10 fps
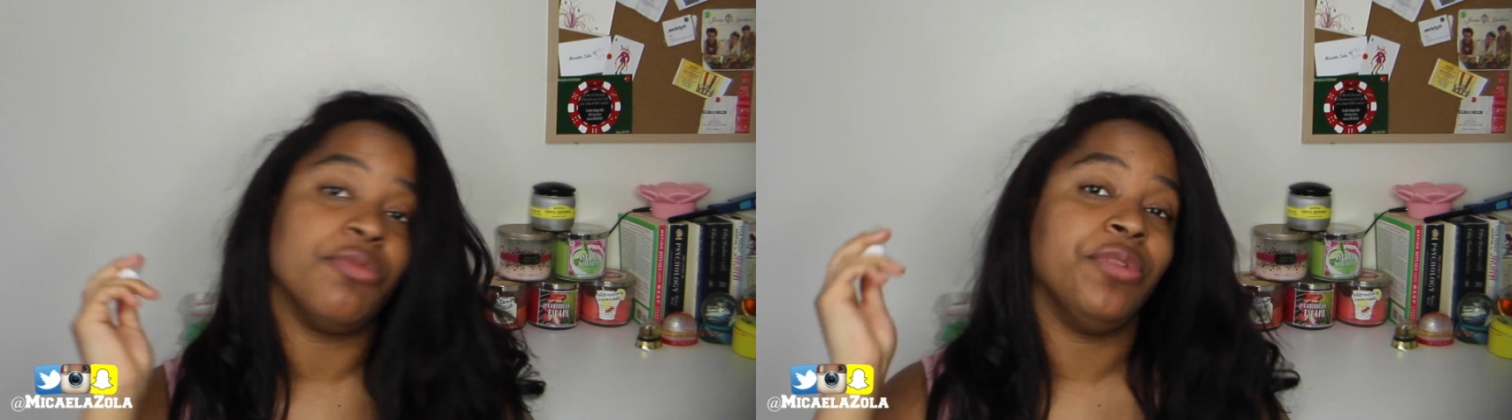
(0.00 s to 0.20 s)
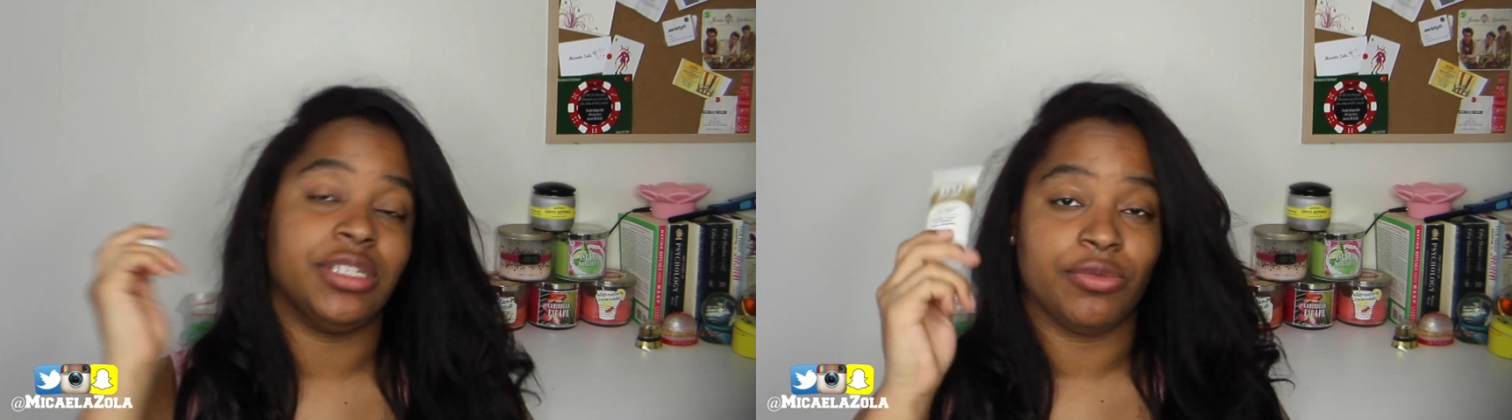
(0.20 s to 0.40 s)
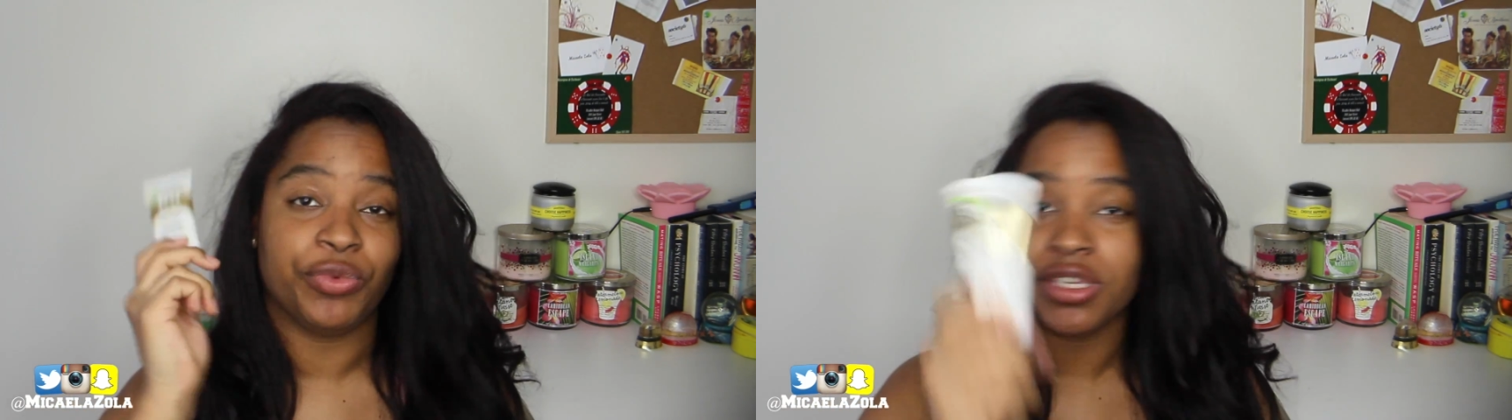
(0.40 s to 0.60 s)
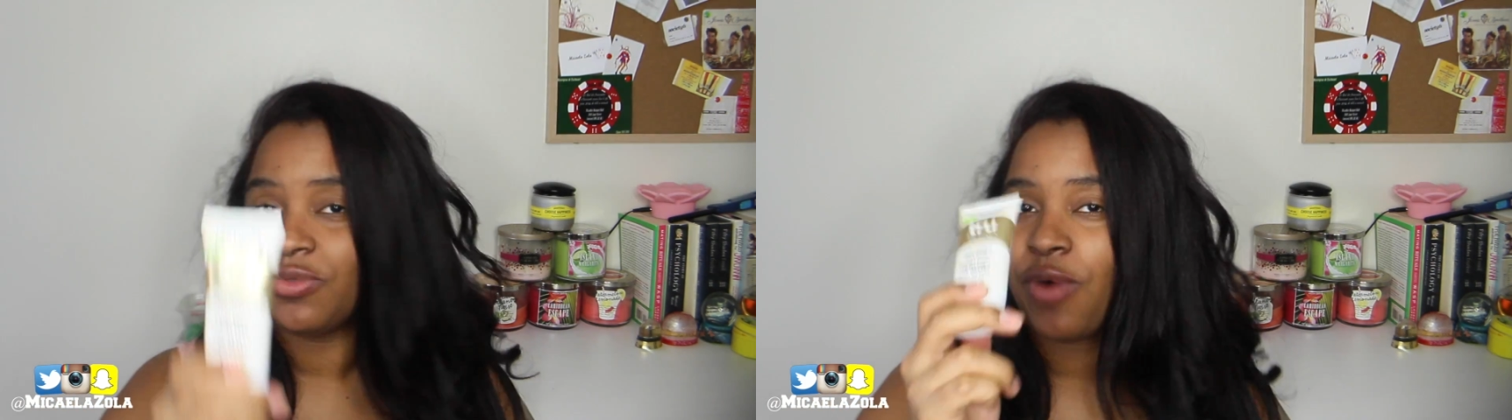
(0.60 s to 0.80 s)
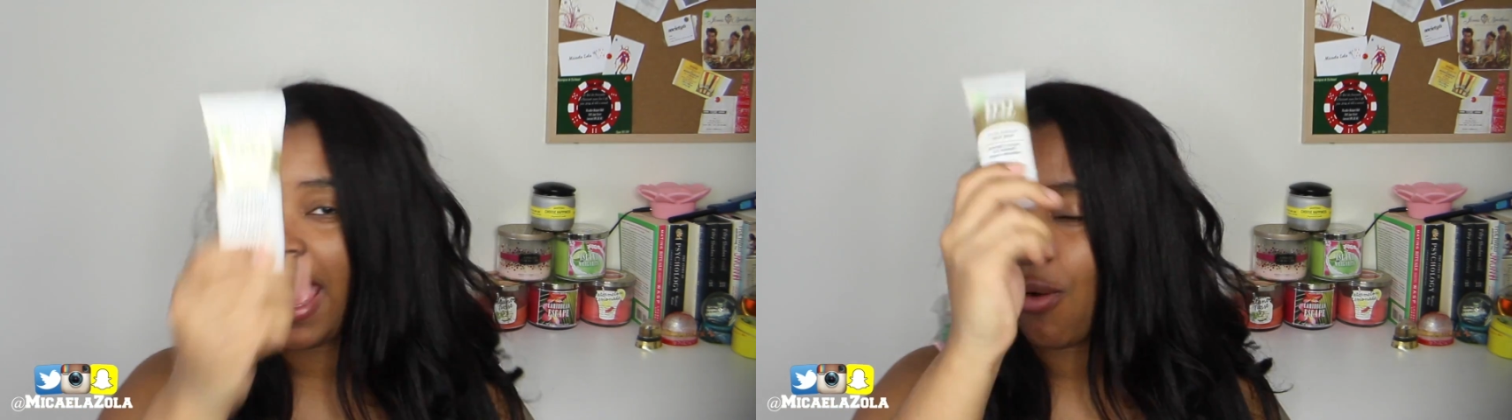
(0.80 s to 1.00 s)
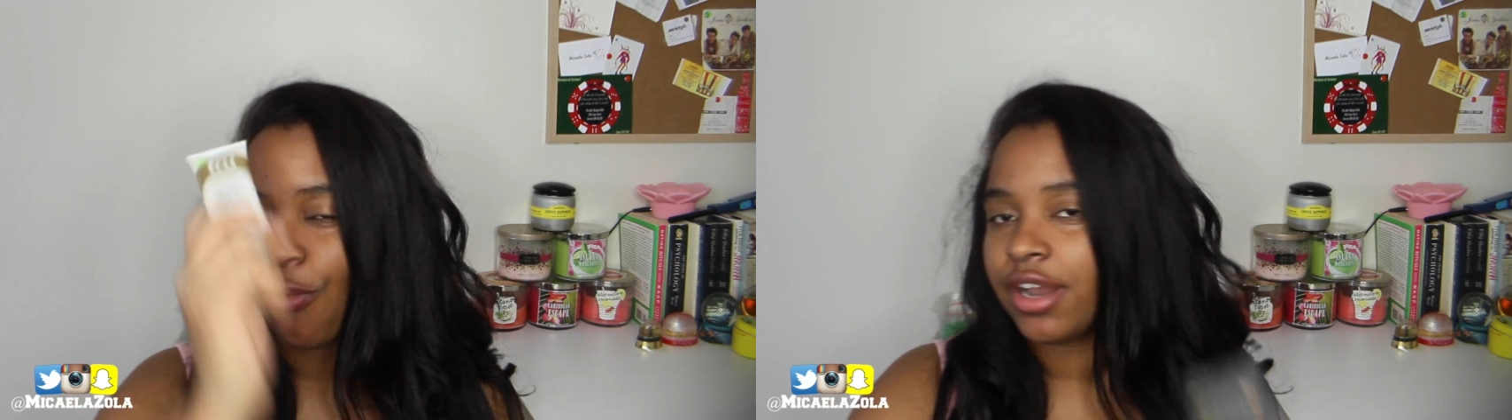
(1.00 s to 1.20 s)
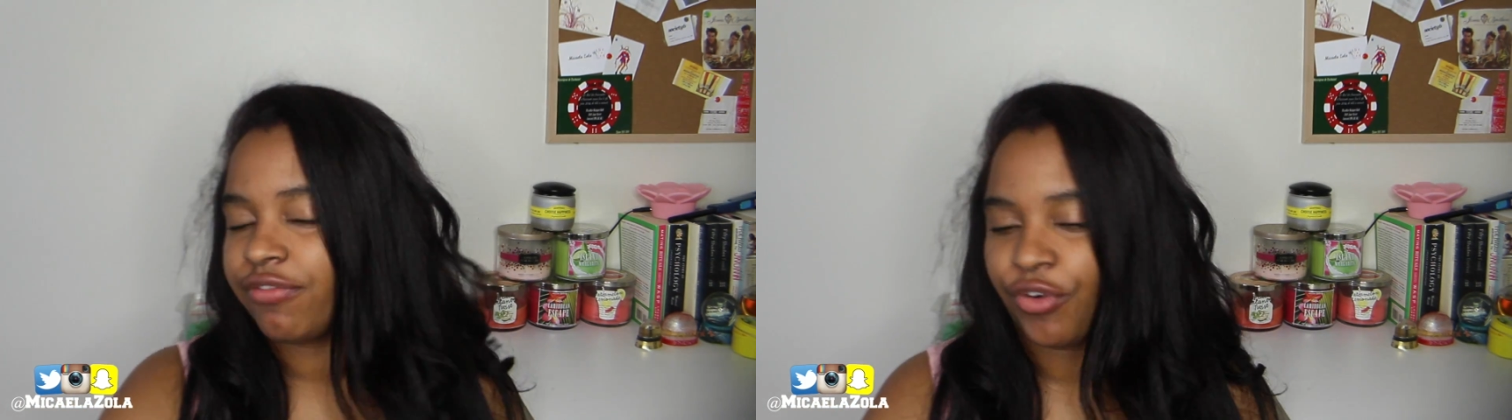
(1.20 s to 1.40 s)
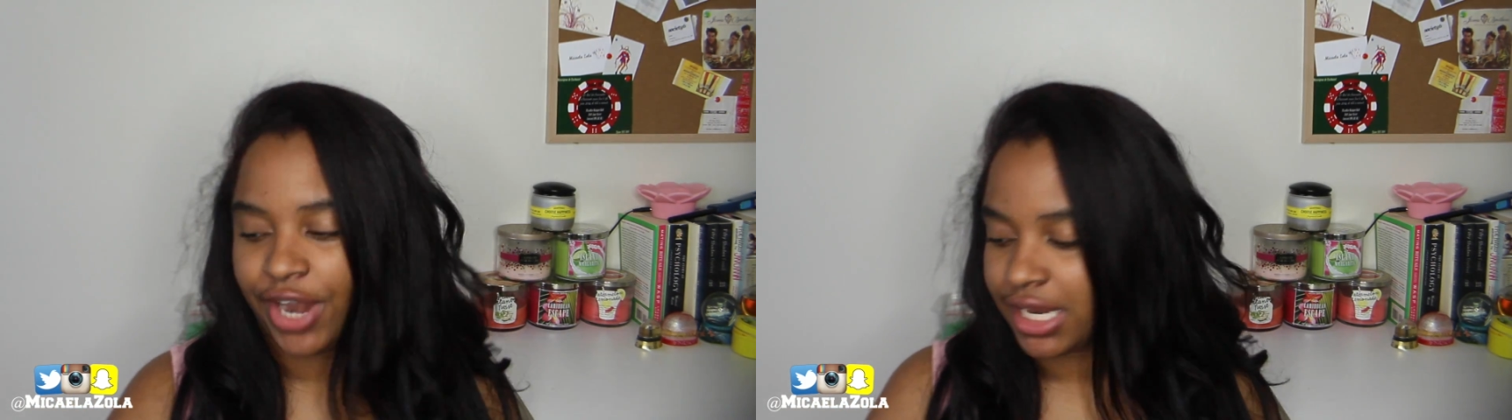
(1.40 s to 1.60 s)
which is the reason why I
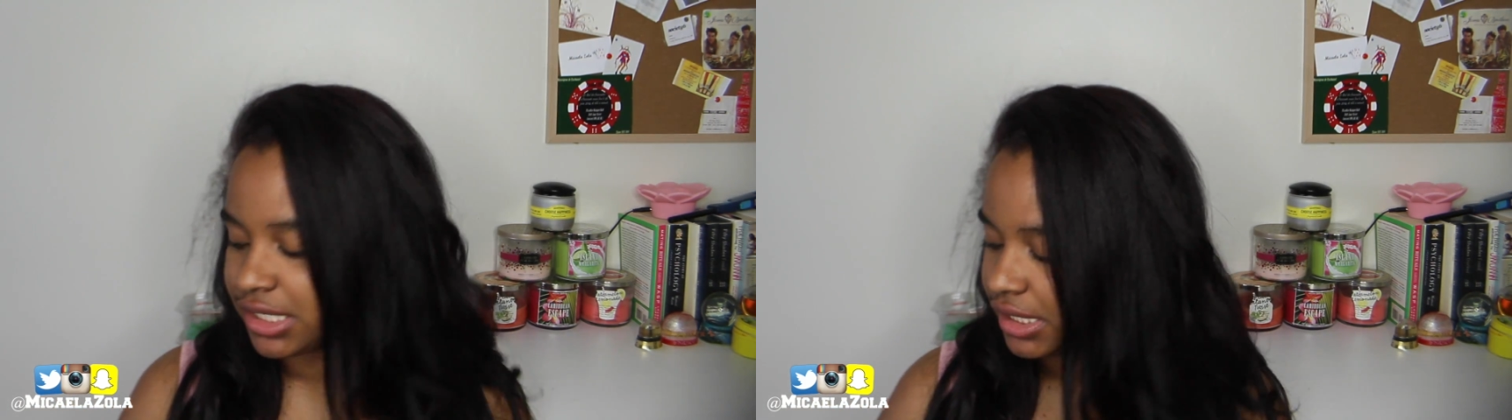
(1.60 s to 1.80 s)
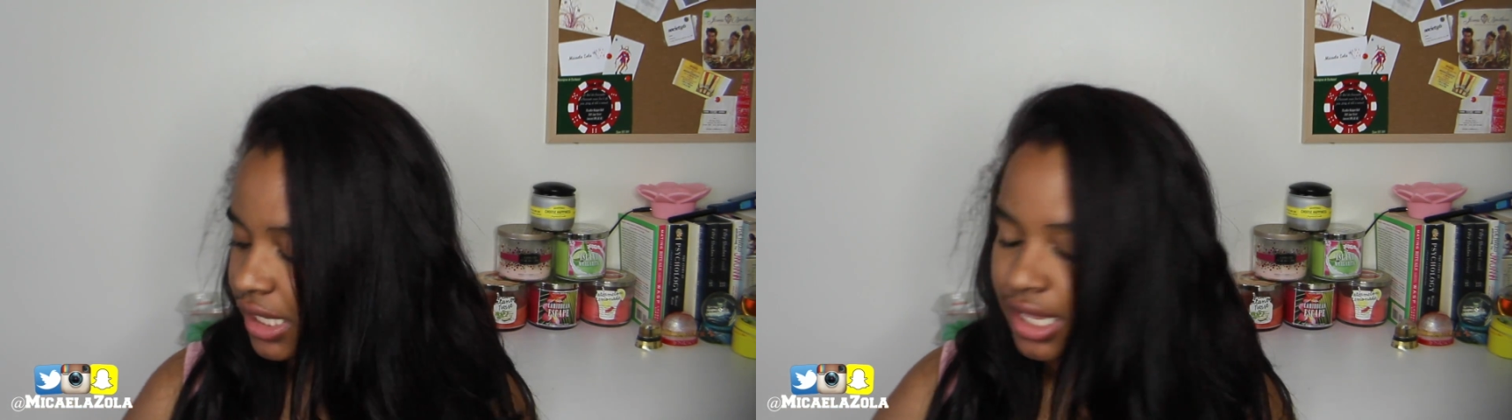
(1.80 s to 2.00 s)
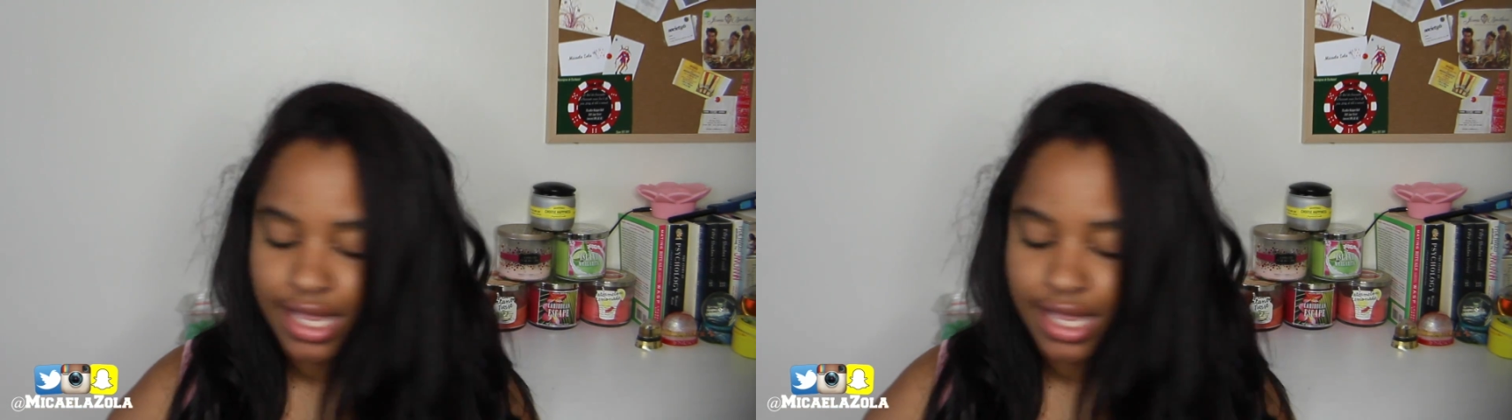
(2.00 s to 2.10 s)
went for it.